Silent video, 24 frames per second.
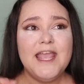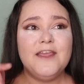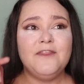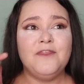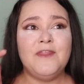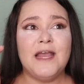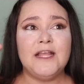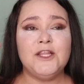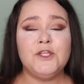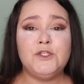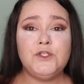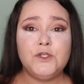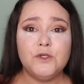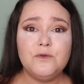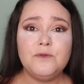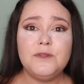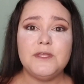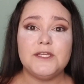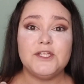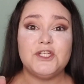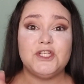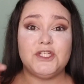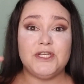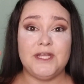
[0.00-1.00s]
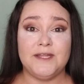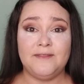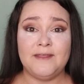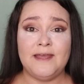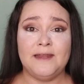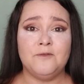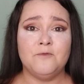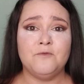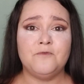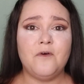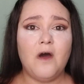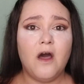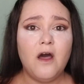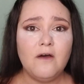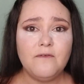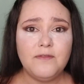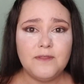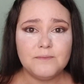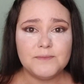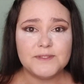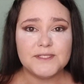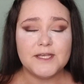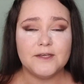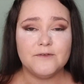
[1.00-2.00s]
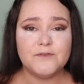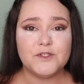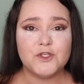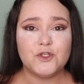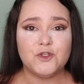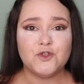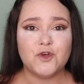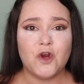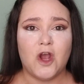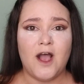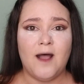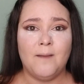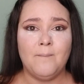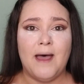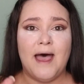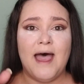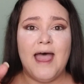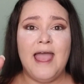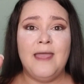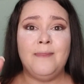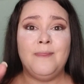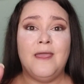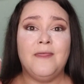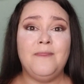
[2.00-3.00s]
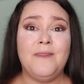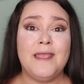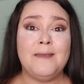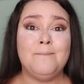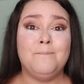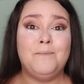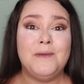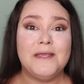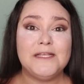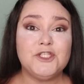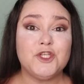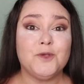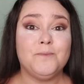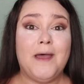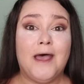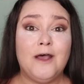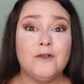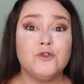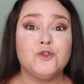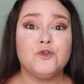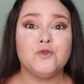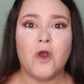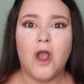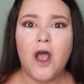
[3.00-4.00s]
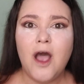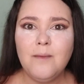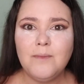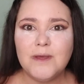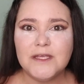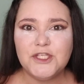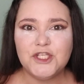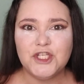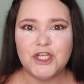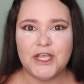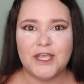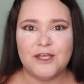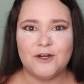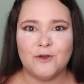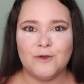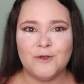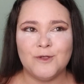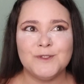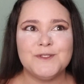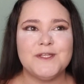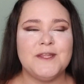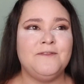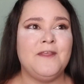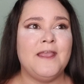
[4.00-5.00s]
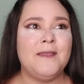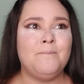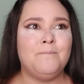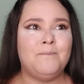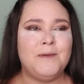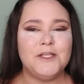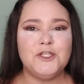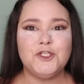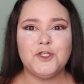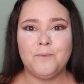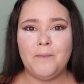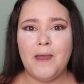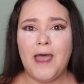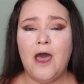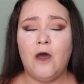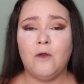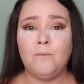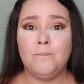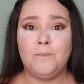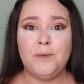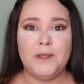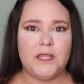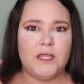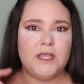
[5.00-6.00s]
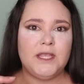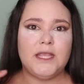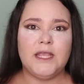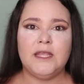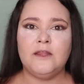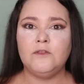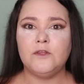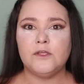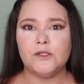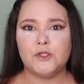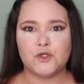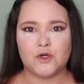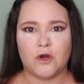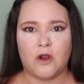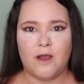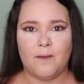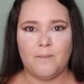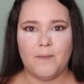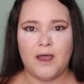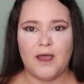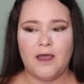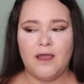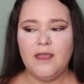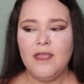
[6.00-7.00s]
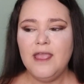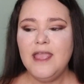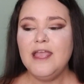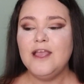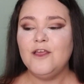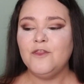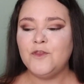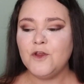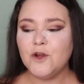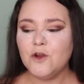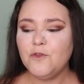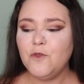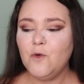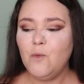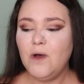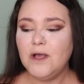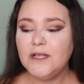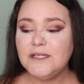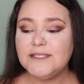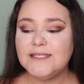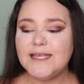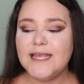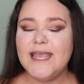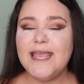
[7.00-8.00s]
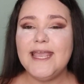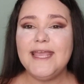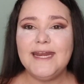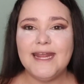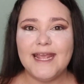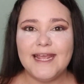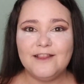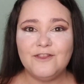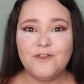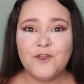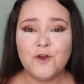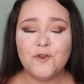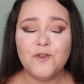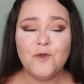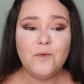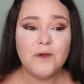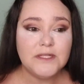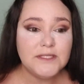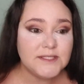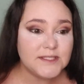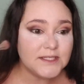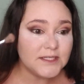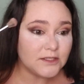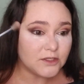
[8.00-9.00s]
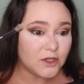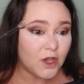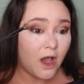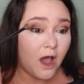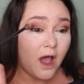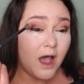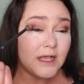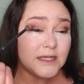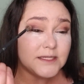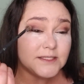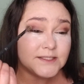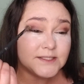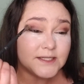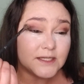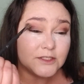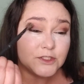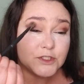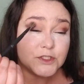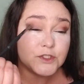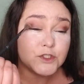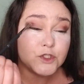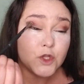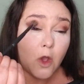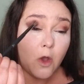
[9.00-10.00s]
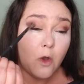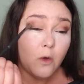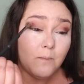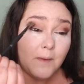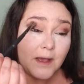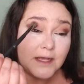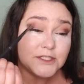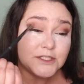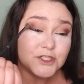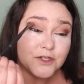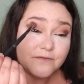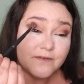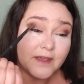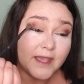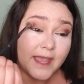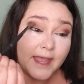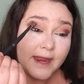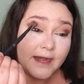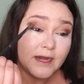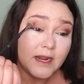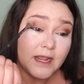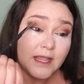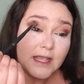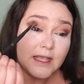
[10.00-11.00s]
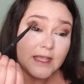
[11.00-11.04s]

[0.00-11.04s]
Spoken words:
that do this shit, that involve themselves in drama, and then they bitch about drama channels and they bitch about being in the drama. They're the ones in it. They're the ones that cause so much of it.